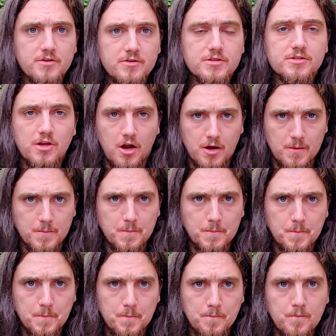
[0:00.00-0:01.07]
do to start
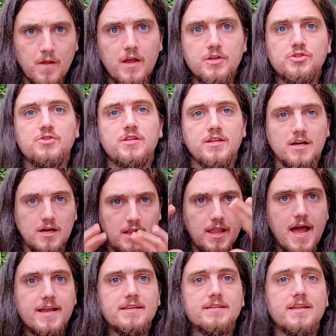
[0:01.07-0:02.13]
is you need to
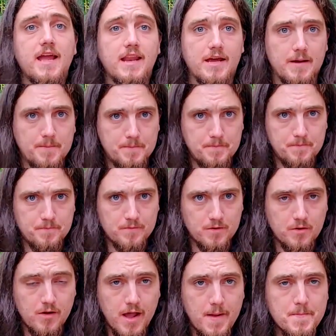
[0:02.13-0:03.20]
collect data,
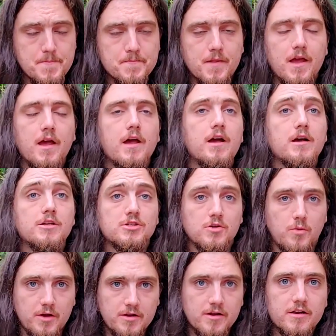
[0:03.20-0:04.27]
okay?
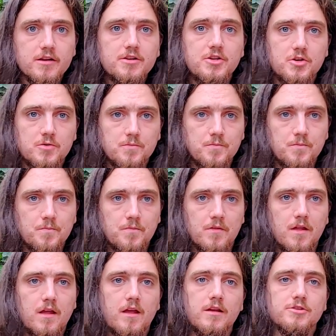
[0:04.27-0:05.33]
So what you're going to do
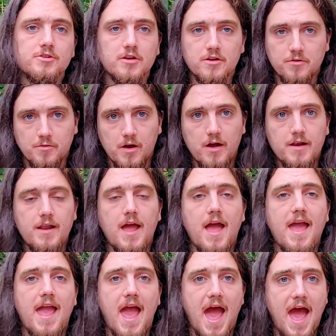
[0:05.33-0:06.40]
is you're going to run
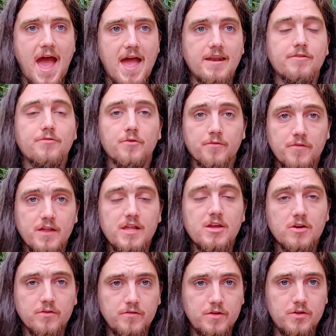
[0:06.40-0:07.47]
an ad for
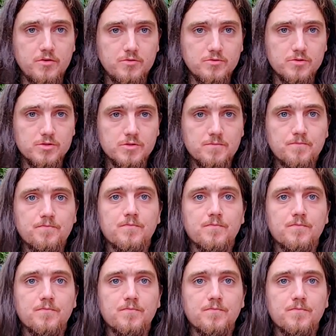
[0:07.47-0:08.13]
video views